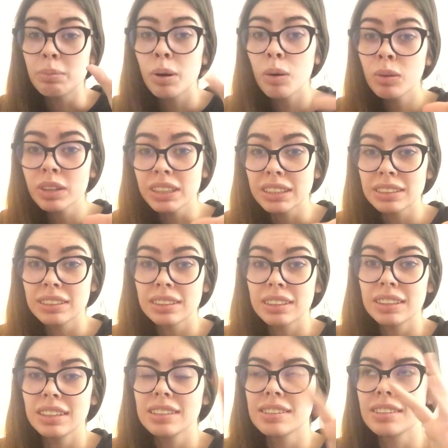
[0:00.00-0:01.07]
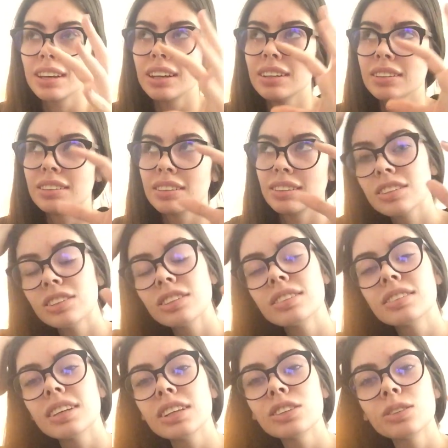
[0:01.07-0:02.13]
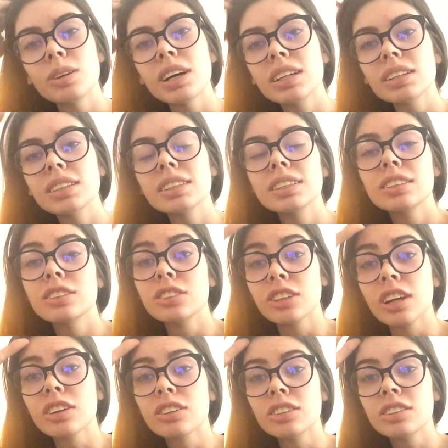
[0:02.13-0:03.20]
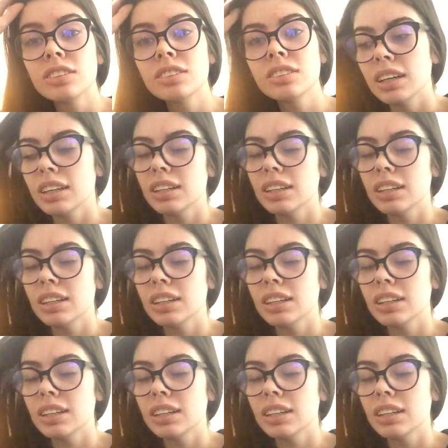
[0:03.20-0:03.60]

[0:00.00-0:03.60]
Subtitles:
point is that just sexuality in general,